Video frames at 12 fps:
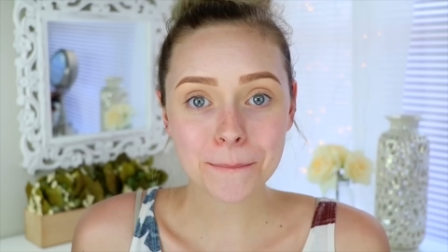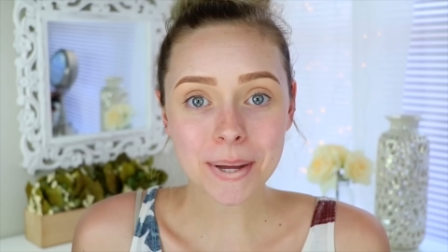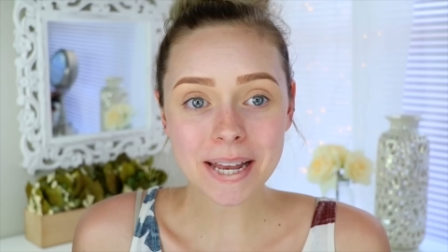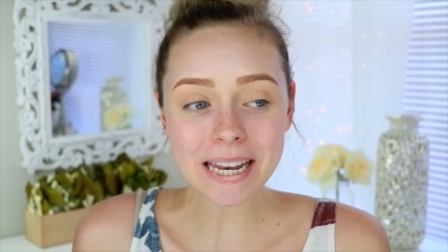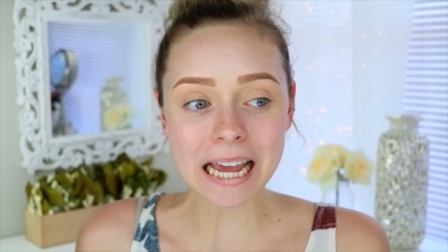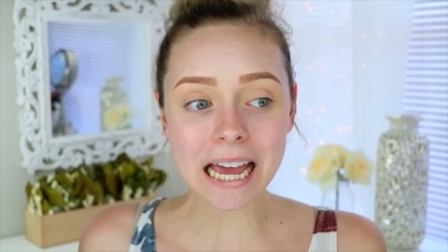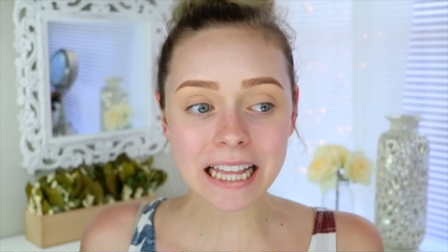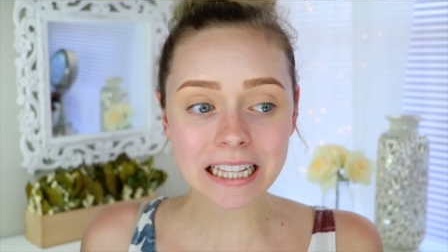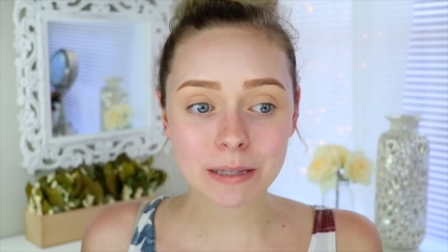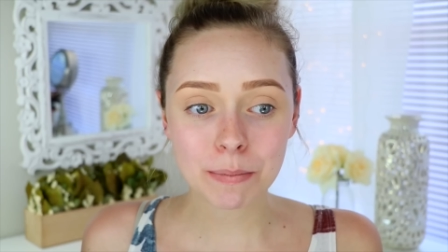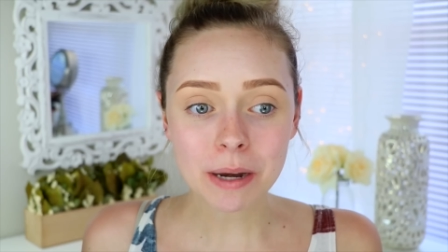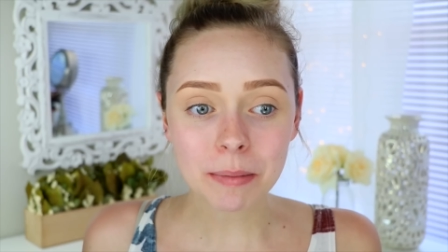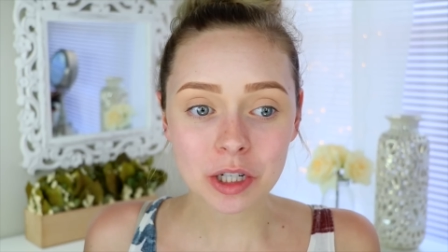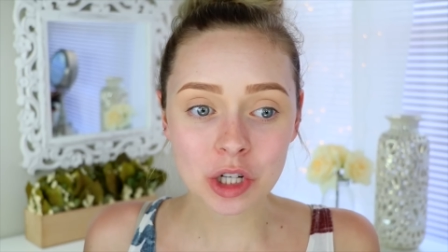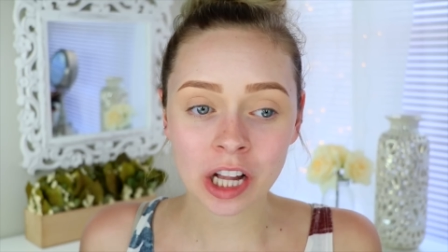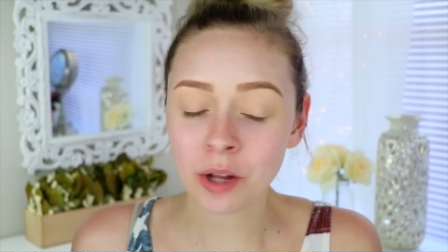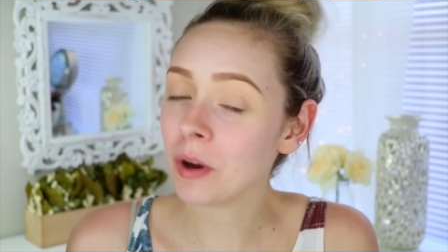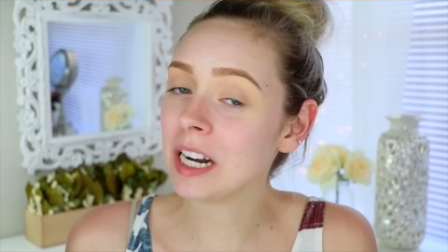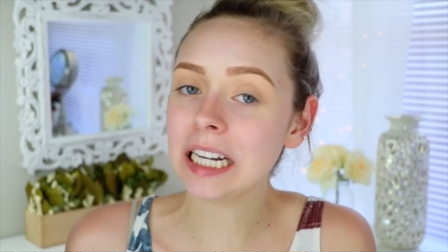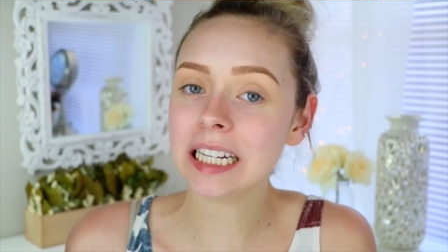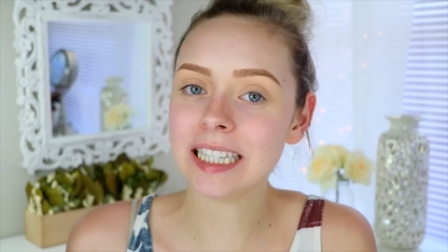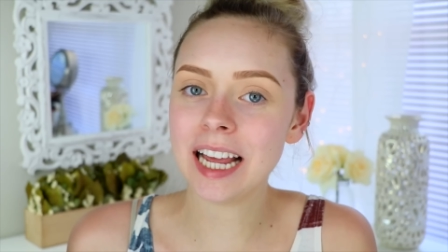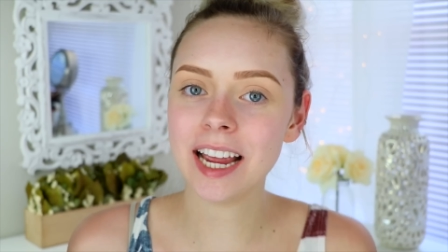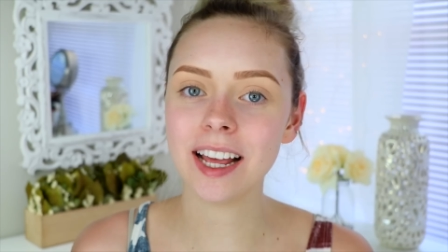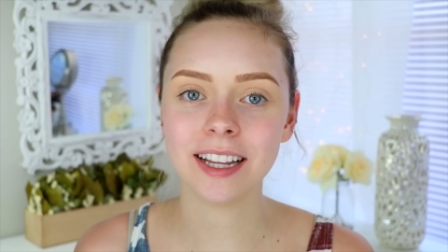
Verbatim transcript: But yeah, that's pretty much all I wanted to say.